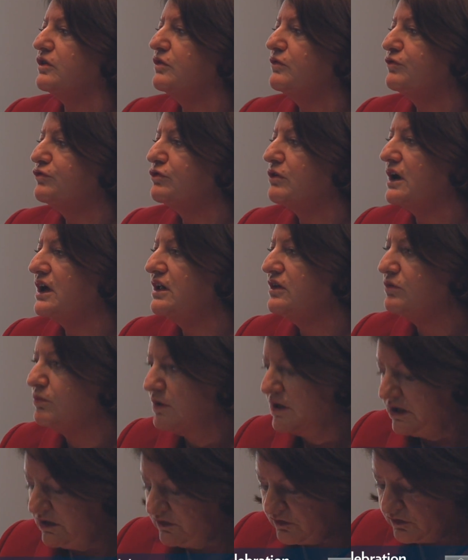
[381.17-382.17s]
you've trained
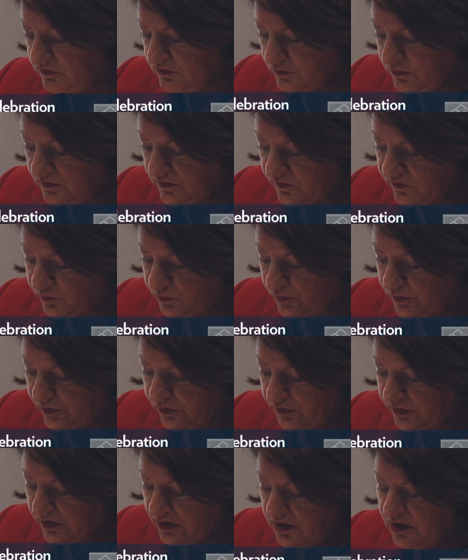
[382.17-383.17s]
me to do this
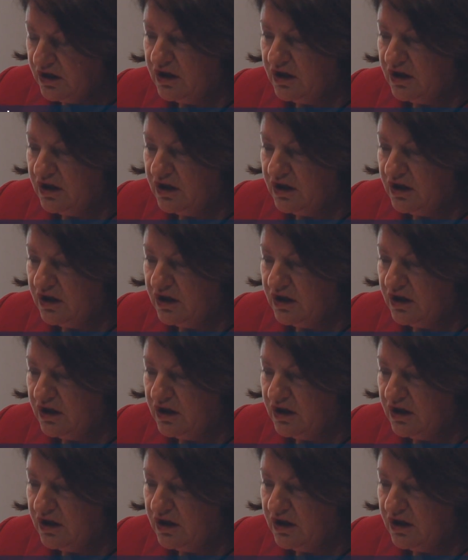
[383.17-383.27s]
work.